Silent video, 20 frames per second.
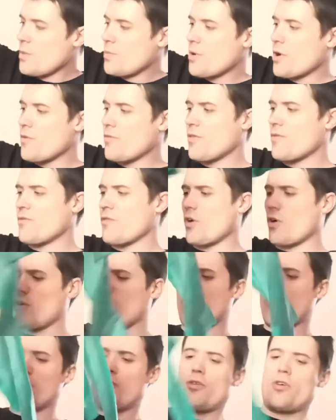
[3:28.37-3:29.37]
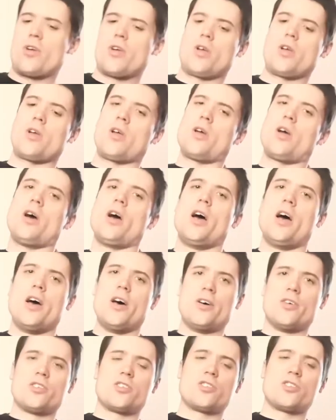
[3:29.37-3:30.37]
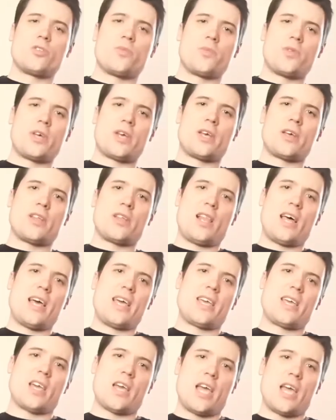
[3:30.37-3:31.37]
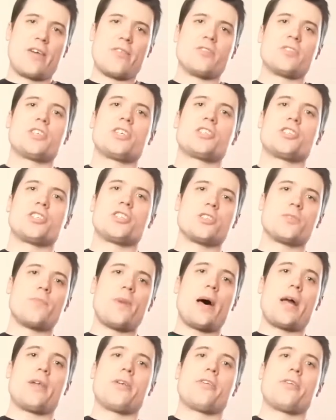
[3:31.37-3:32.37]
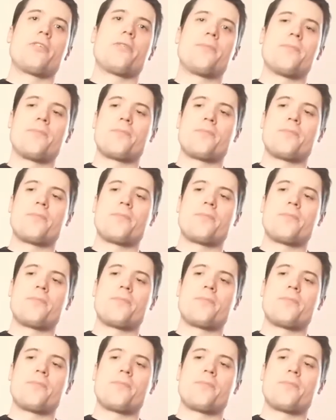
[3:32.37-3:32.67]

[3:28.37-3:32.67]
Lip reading: Both involve something like a resistance band.